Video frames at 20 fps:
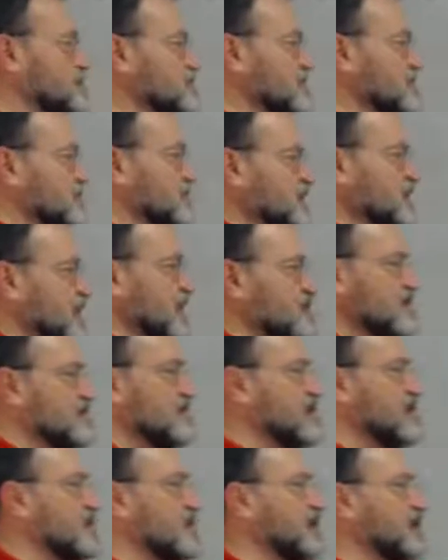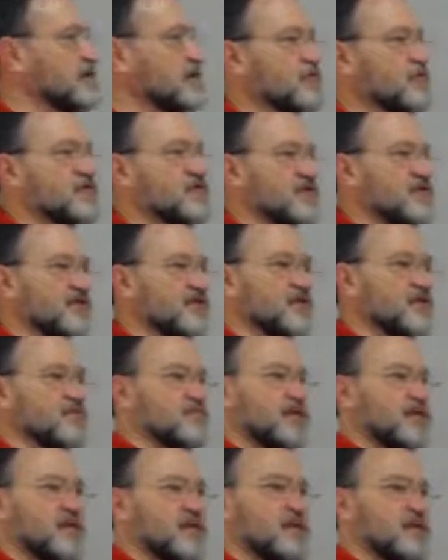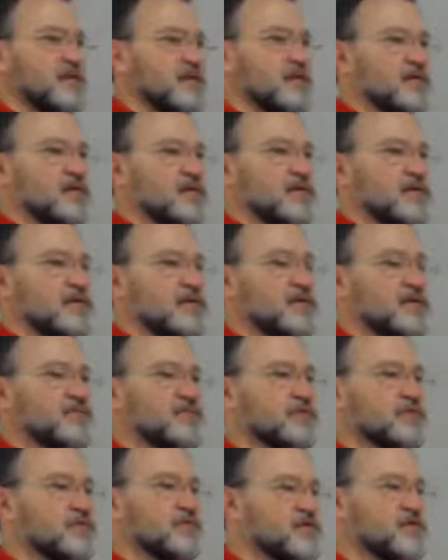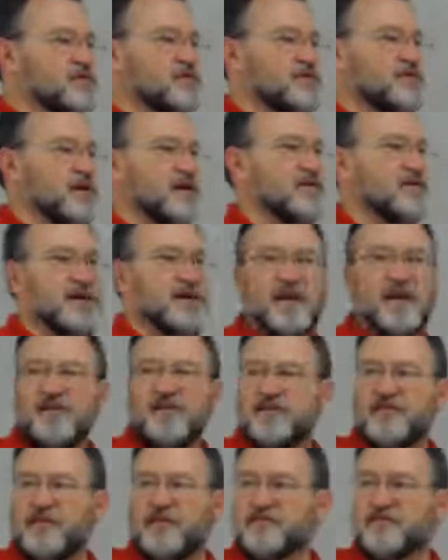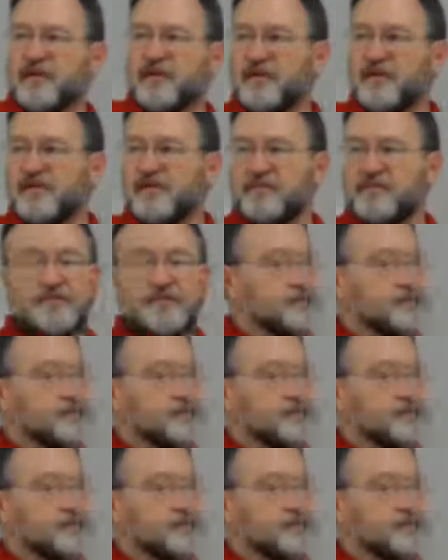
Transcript: Because whatever gains in that way loses in this way. Whatever loses in that way gains in this way.